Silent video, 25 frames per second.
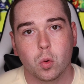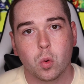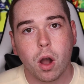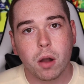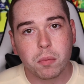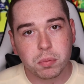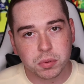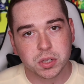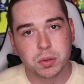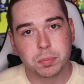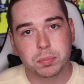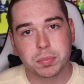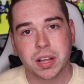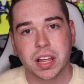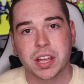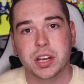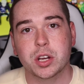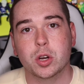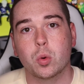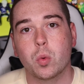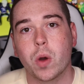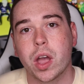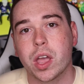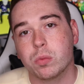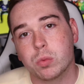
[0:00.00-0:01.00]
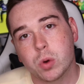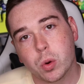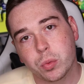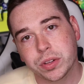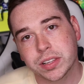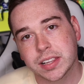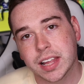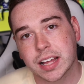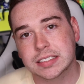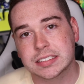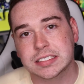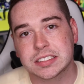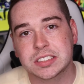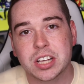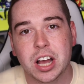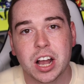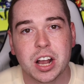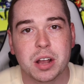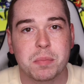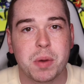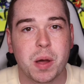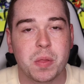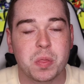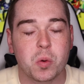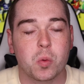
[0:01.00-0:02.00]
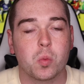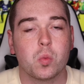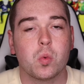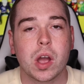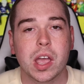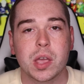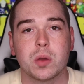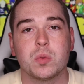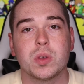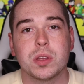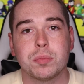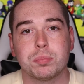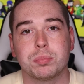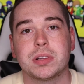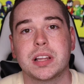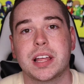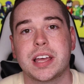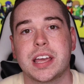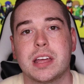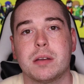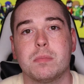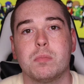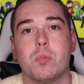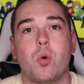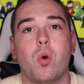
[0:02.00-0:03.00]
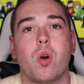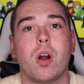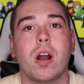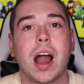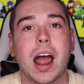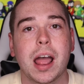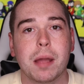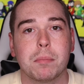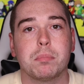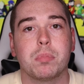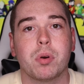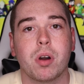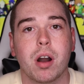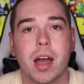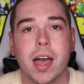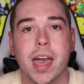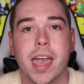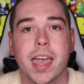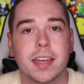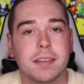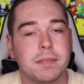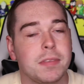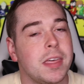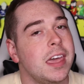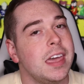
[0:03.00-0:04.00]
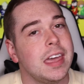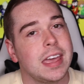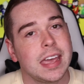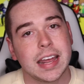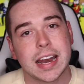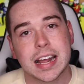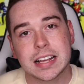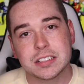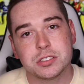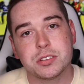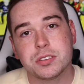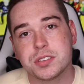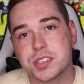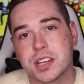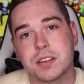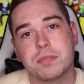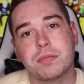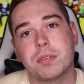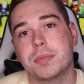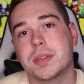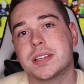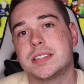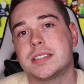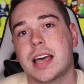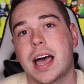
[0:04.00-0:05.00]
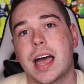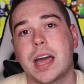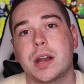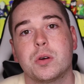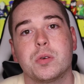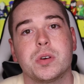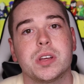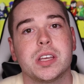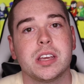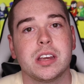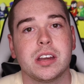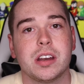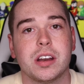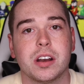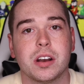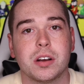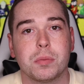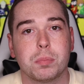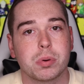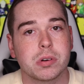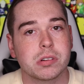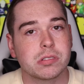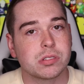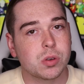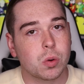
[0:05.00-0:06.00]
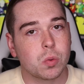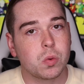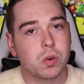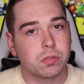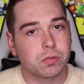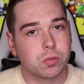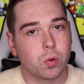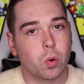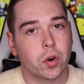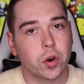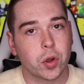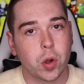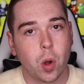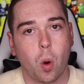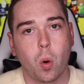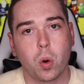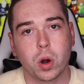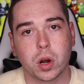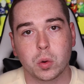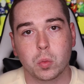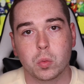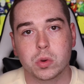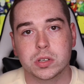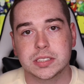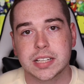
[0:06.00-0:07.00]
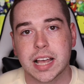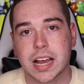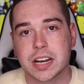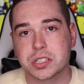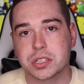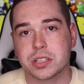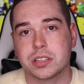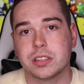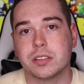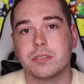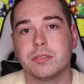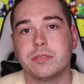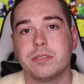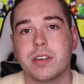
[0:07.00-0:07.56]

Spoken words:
Welcome to Play Your Way, where we like to talk about the way we play and more. I'm Brian, and as you see from the title here, Persona 4 Golden was actually the